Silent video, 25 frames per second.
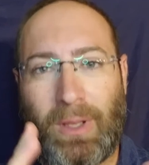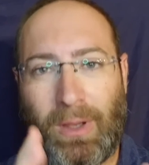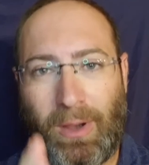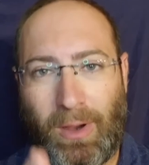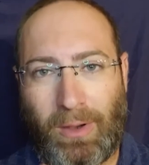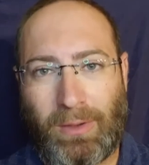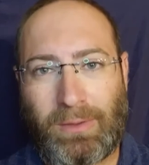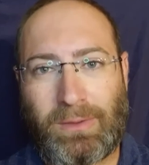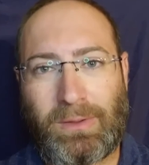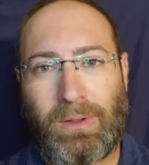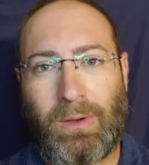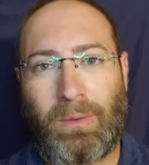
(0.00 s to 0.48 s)

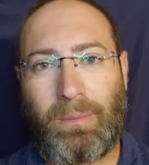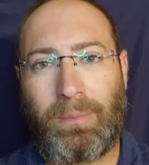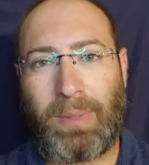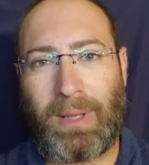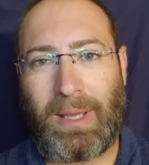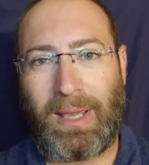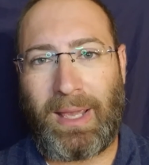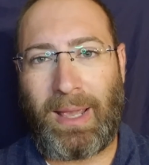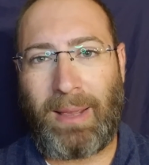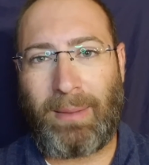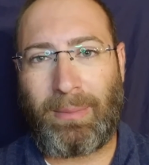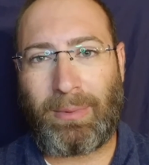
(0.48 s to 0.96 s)
also
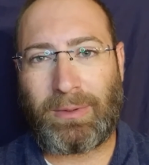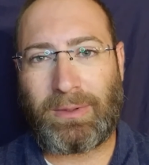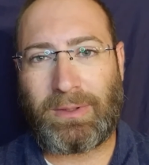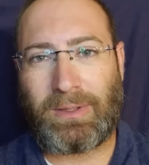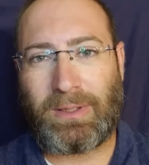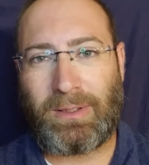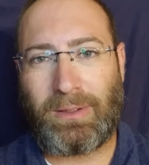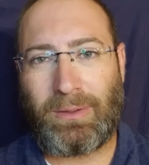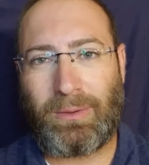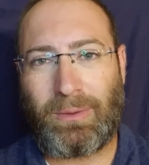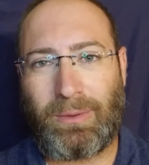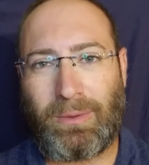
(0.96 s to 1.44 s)

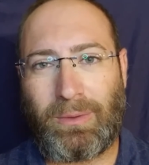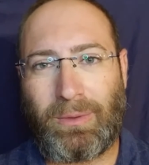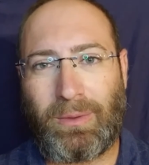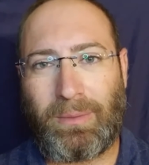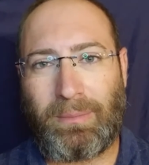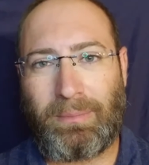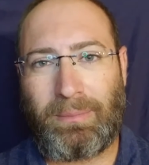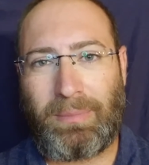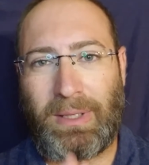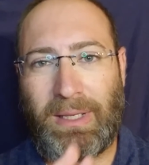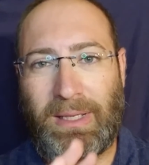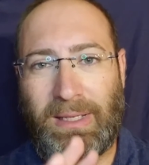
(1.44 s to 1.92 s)

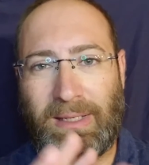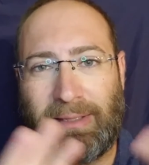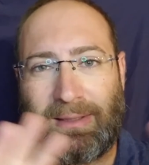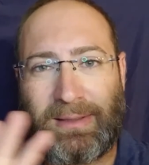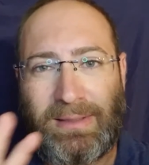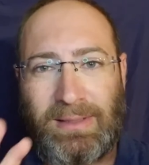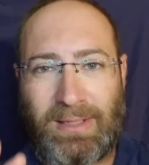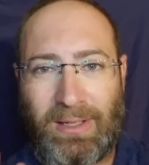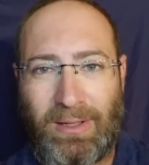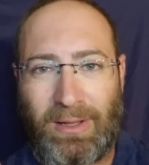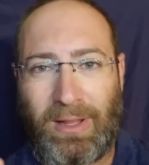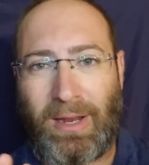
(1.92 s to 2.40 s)
being
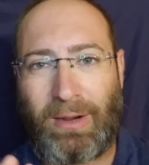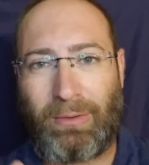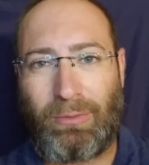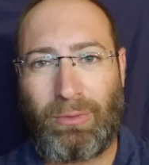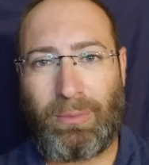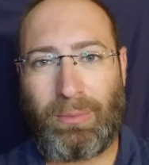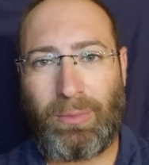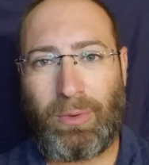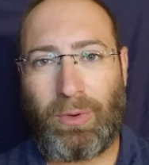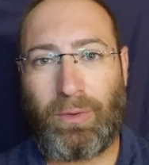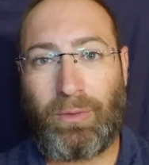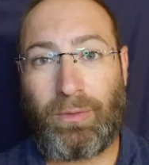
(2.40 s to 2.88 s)
still at a
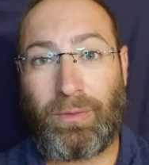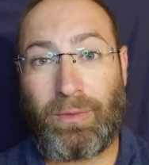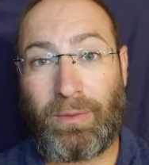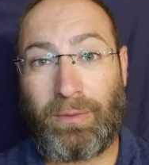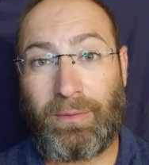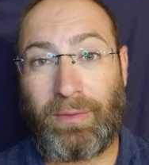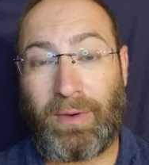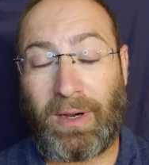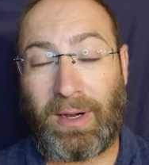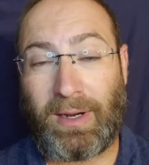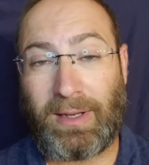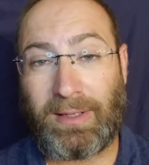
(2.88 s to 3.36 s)
remove
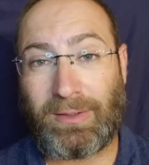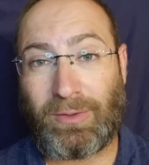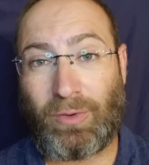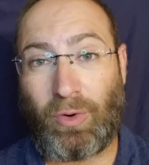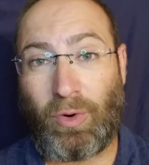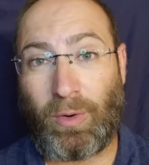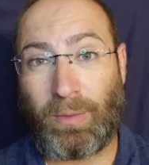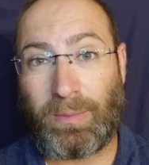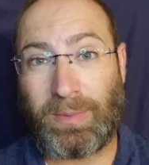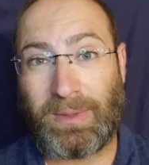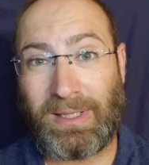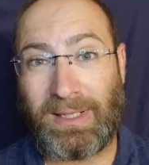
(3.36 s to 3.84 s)
from various
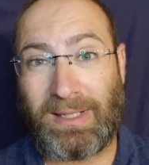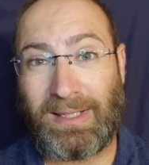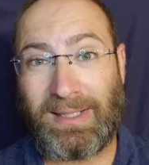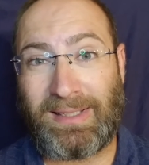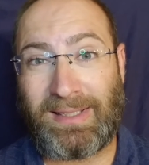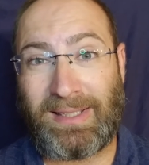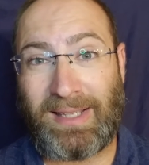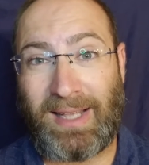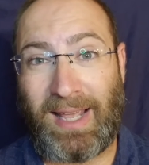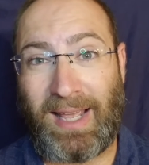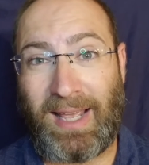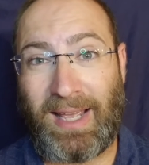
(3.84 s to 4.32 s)

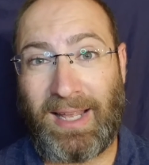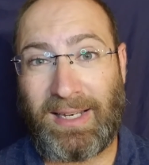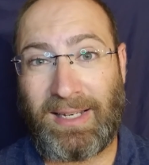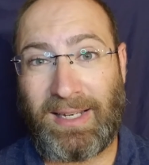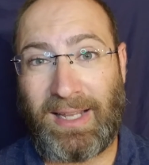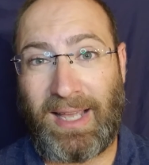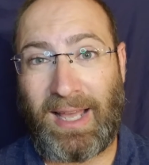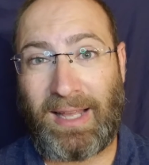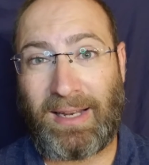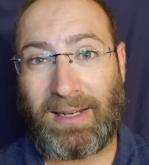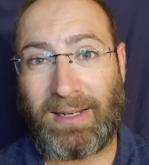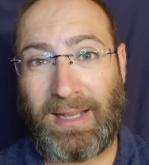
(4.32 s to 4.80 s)
corpses
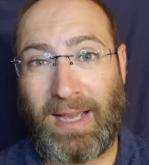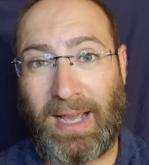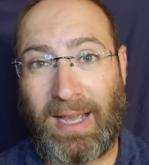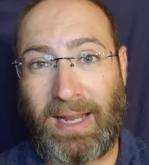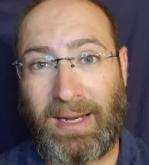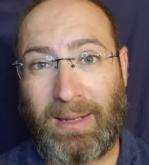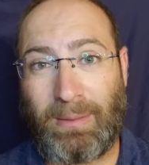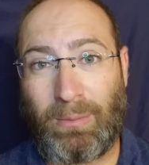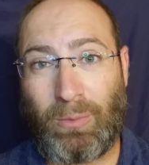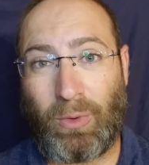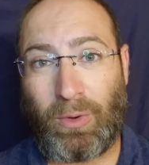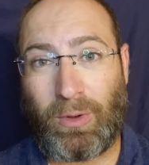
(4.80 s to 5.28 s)
and yet
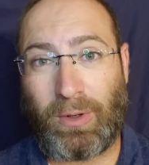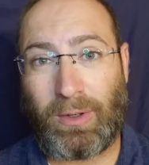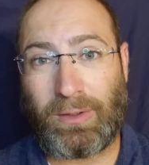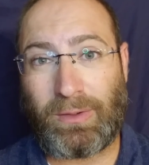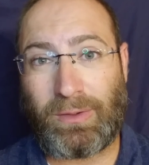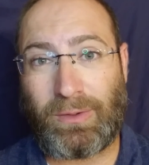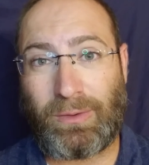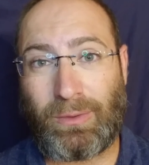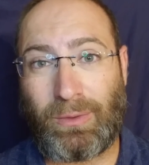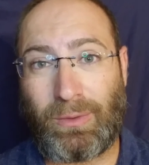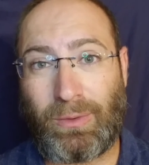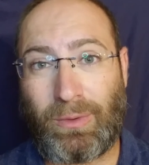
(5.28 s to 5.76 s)
guiding
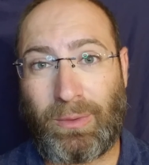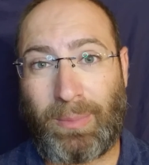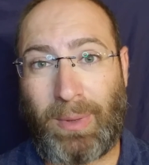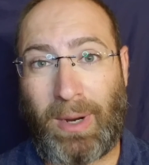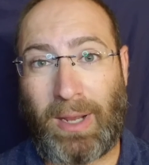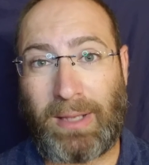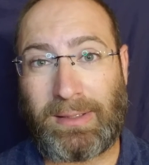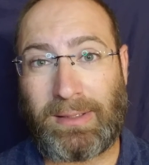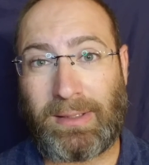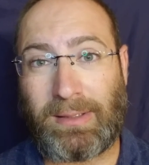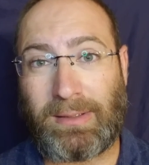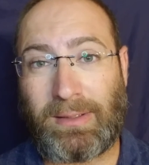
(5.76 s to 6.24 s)
mourners through the
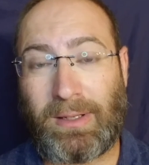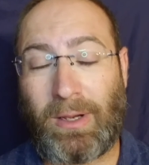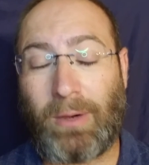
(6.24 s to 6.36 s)
process.